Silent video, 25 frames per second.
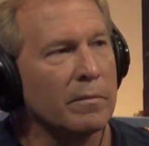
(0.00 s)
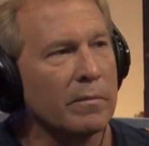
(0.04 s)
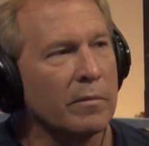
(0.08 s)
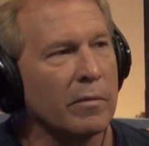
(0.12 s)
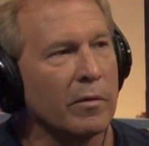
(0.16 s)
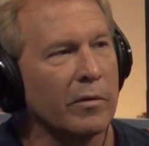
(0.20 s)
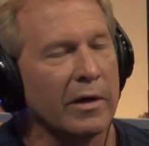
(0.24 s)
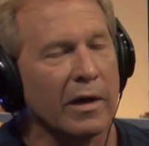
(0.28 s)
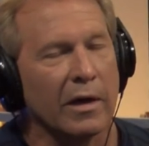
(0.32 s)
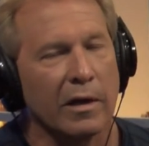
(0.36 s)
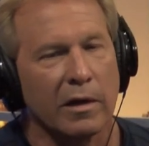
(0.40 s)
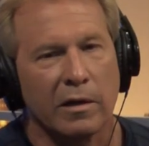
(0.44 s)

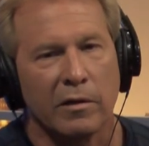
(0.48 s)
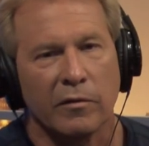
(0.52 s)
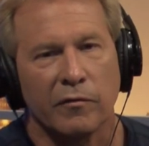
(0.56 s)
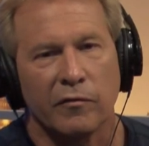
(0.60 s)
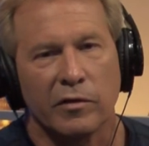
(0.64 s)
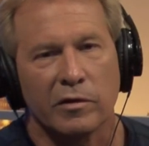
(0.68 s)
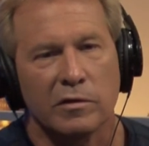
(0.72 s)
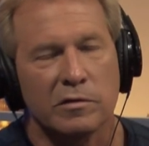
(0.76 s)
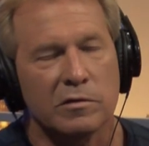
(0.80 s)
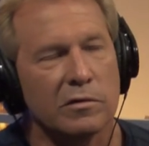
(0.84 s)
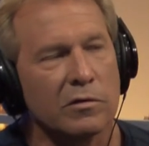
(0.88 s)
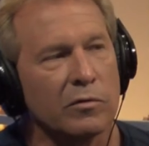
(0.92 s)
But we got to
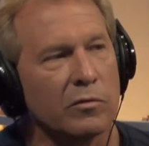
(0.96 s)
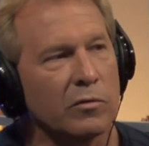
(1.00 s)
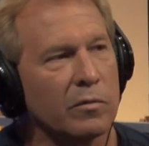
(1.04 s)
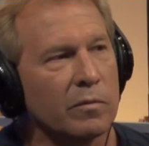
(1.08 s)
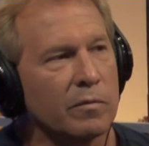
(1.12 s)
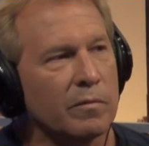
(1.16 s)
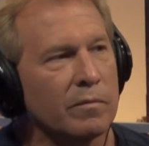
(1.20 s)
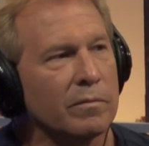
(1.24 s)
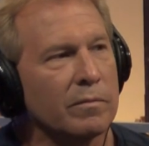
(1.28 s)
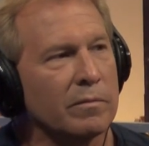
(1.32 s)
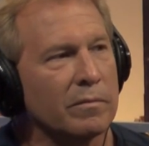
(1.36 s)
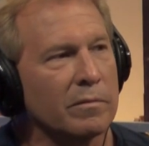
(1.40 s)
convince the
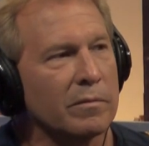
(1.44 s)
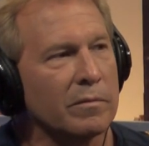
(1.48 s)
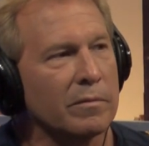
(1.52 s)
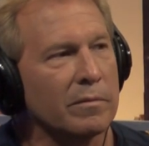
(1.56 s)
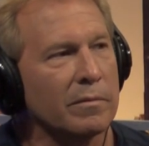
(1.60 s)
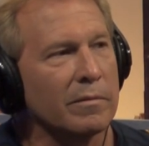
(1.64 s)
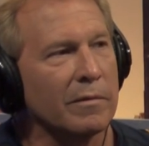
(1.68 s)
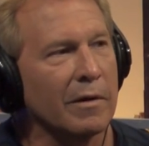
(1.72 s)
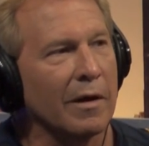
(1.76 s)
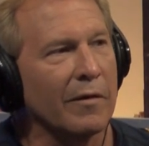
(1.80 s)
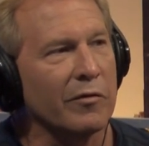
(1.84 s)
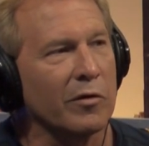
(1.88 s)

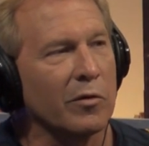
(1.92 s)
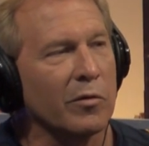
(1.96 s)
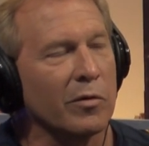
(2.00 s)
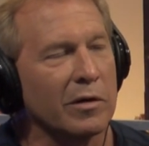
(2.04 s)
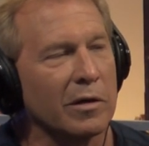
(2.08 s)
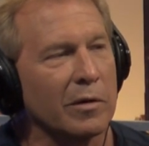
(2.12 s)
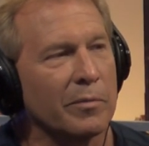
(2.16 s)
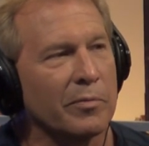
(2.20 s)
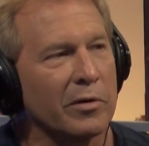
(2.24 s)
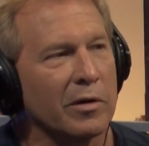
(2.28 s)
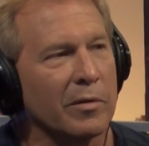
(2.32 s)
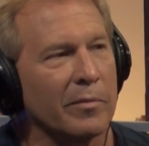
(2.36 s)

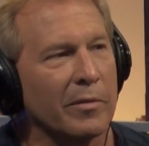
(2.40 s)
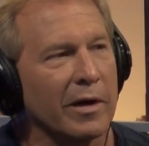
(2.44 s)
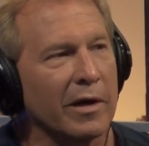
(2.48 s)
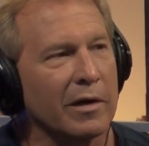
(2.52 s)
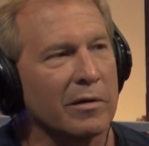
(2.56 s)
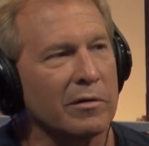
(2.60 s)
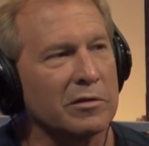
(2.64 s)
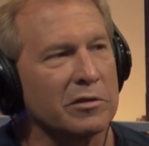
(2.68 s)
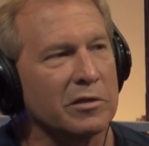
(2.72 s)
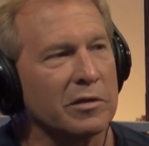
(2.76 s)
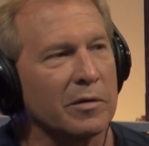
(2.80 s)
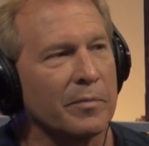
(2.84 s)
everyone to put a
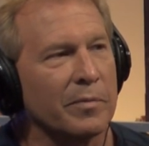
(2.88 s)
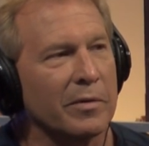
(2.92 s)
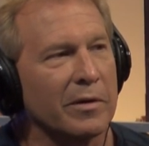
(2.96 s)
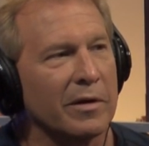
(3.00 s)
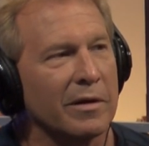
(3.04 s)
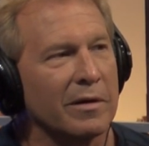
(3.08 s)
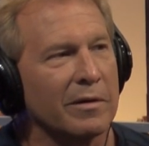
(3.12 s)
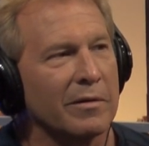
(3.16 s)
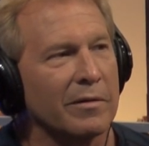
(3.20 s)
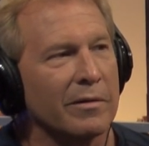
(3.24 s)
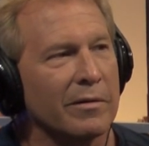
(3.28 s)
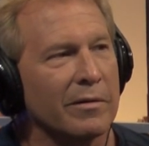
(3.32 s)
microchip in.